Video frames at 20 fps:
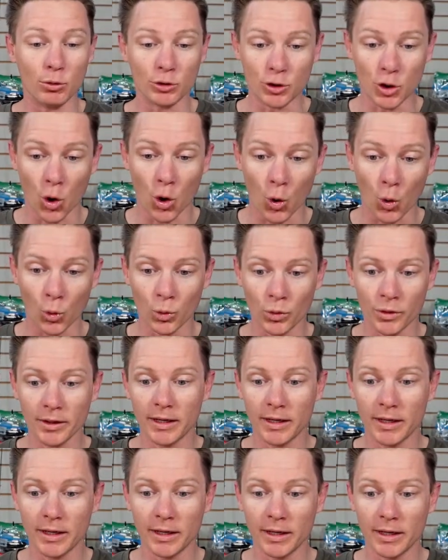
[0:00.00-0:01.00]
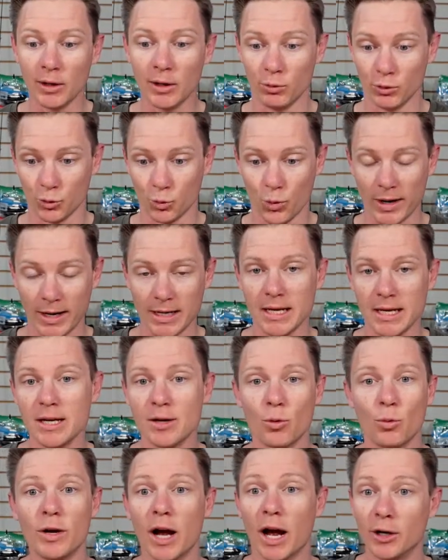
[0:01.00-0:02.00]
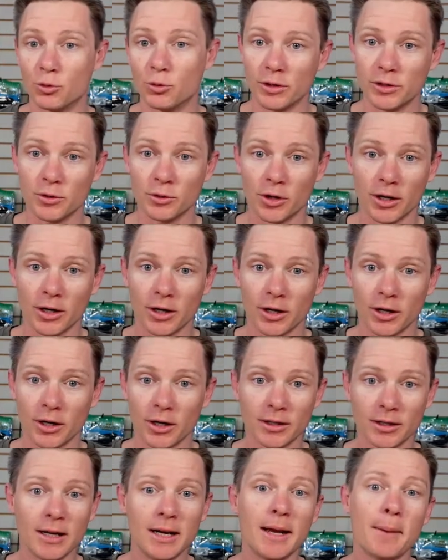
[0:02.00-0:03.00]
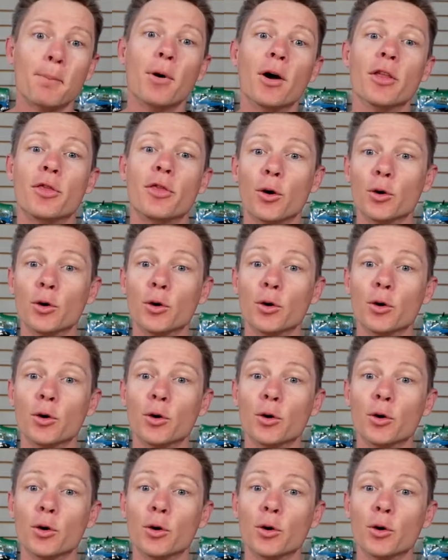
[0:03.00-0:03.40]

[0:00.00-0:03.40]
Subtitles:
It was cold. It was windy. We got drizzled on.